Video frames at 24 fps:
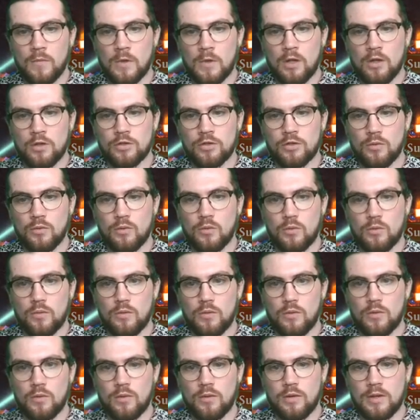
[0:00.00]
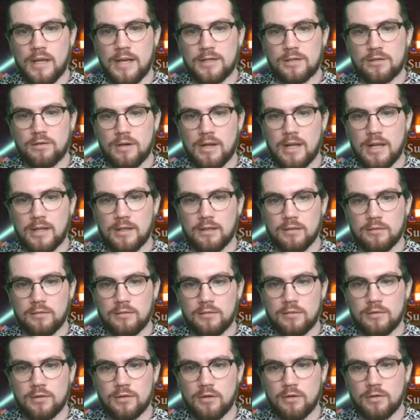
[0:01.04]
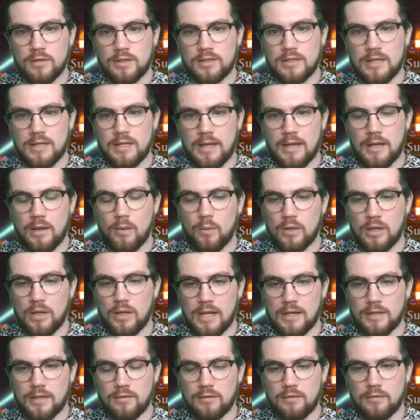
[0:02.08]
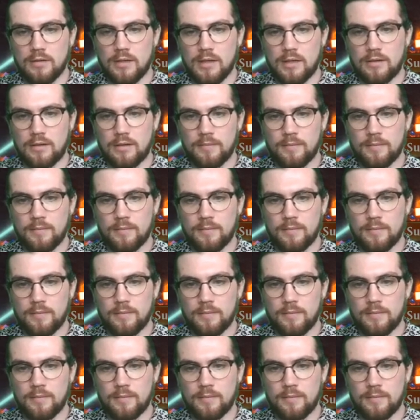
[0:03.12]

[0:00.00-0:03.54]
So next turn I can turn the slag. I would like to do that.